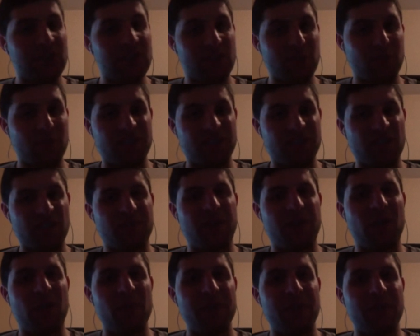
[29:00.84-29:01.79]
with
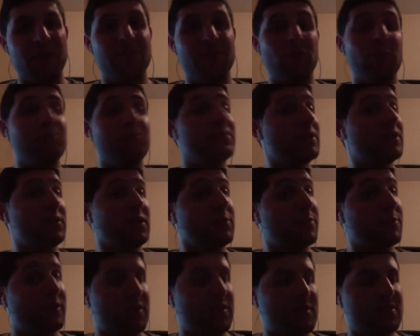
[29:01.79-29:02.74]
self-empowerment and mobility per
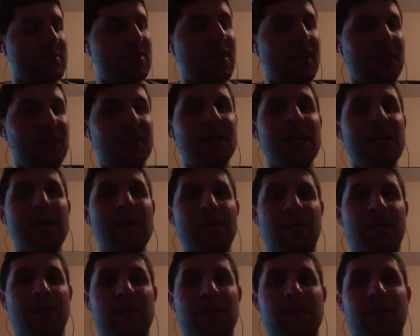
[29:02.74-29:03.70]
se, but I
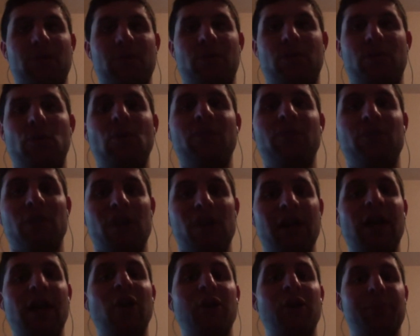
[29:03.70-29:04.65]
think with overall
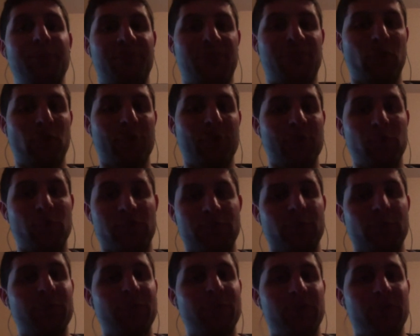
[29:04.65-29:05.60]
health and performance, which
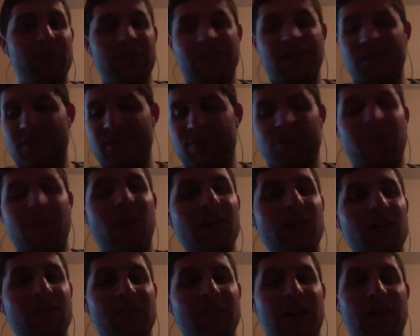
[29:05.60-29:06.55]
mobility is a part of
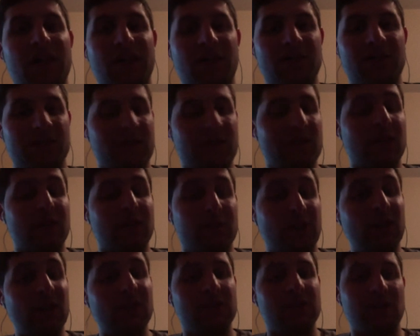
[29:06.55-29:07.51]
that under the umbrella
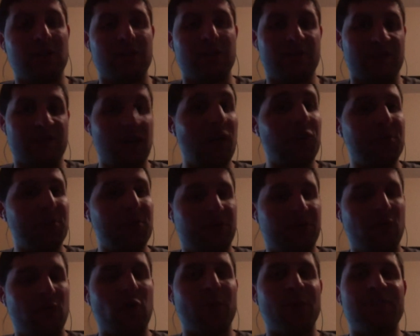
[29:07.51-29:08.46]
term of health and
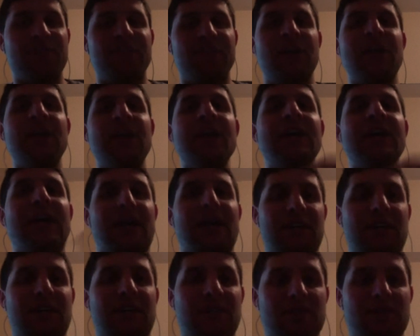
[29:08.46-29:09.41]
performance, I think
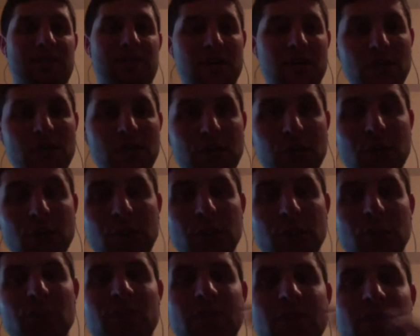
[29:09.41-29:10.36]
there's a
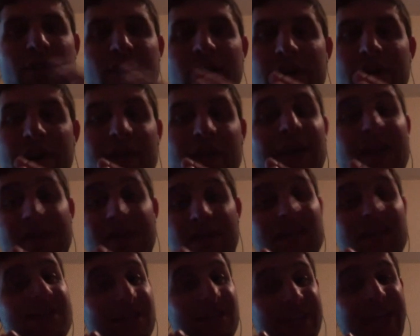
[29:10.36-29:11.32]
huge, there's a
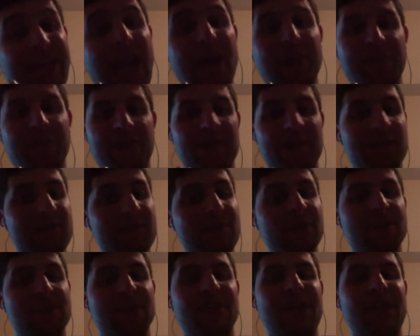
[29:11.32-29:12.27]
gap there, there's a
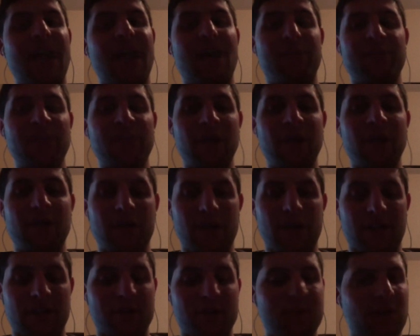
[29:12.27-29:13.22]
missing gap.
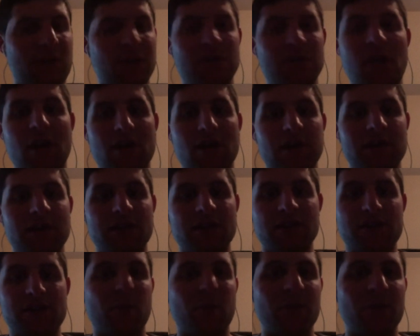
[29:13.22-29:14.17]
You'll see
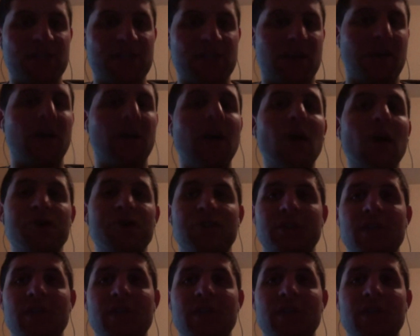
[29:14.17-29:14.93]
sports psychology,